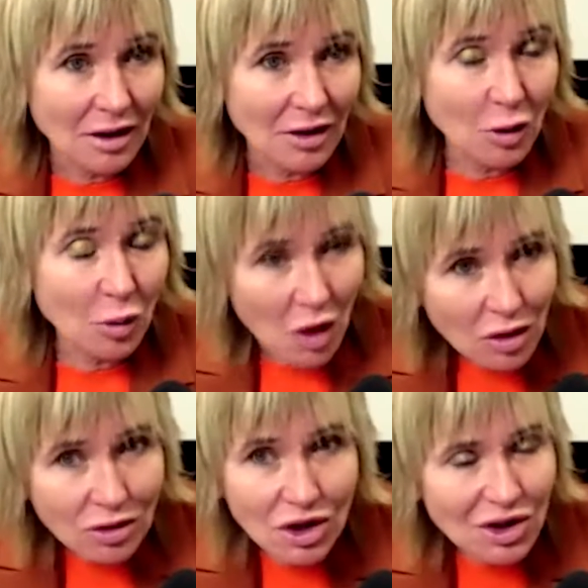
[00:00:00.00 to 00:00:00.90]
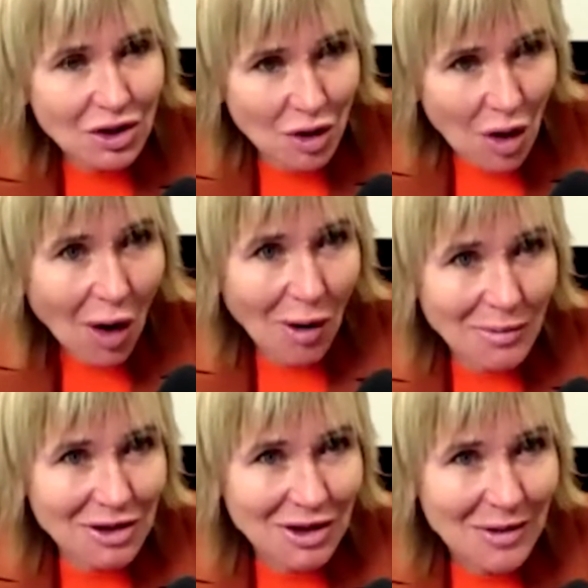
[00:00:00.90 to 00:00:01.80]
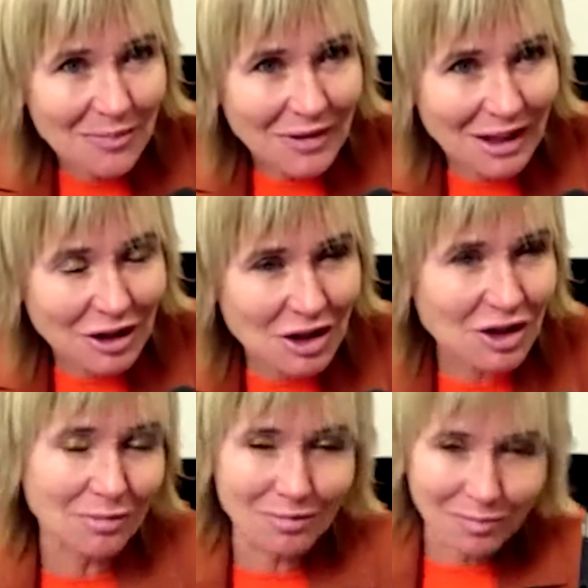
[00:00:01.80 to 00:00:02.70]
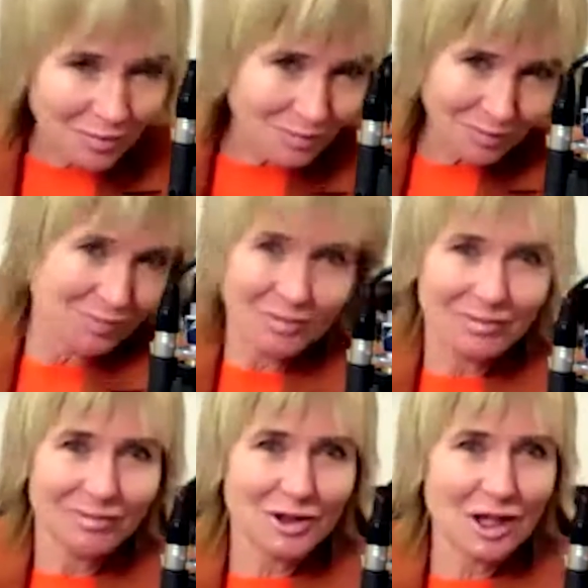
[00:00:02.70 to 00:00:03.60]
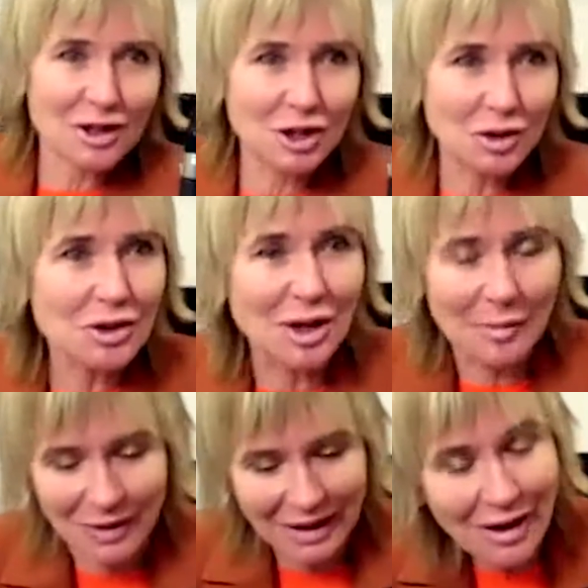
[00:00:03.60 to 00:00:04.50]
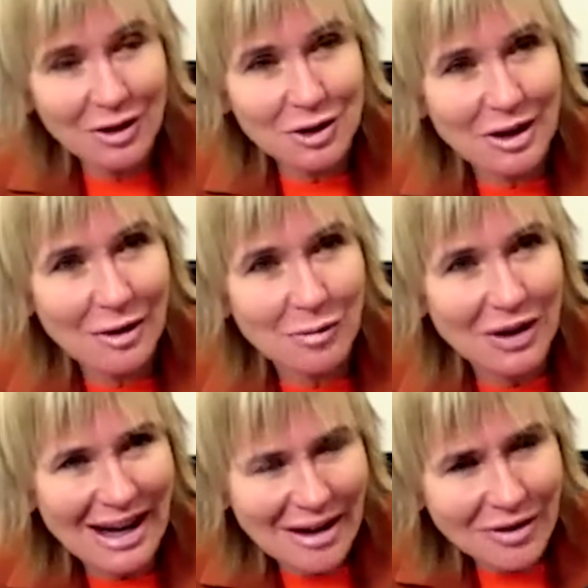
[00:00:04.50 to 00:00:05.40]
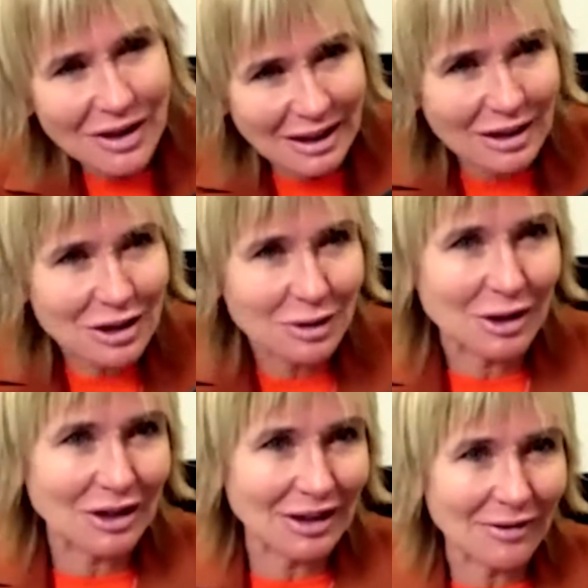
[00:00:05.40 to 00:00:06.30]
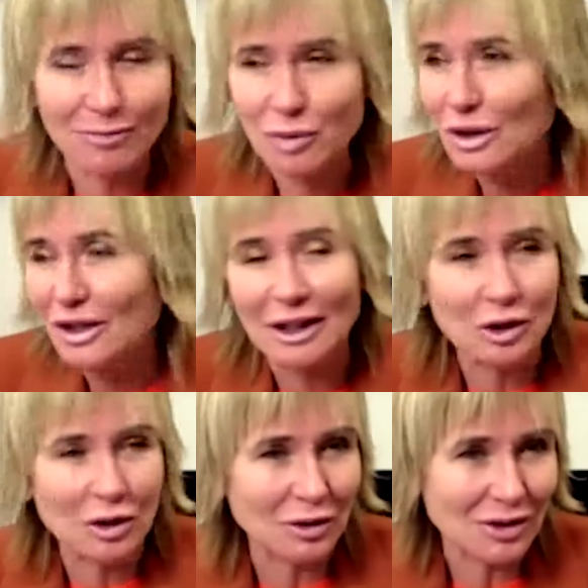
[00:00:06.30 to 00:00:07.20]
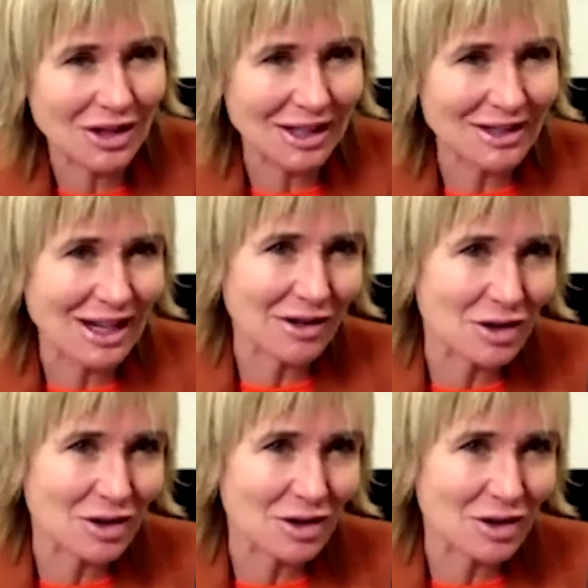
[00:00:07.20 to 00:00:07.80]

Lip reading: The world stopped, and just do something else when they put everything into it, and they're pulling their kids out of the